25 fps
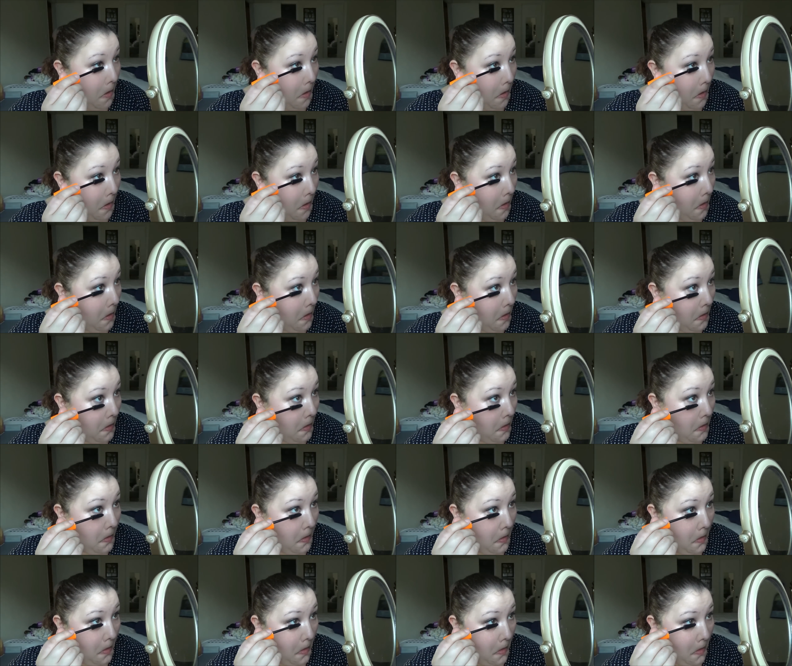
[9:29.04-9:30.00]

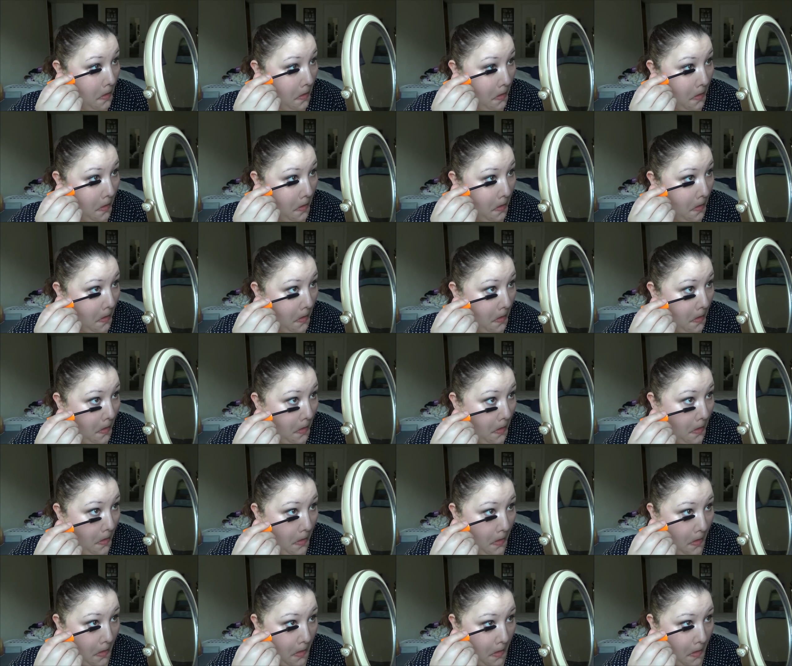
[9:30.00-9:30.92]
[no speech]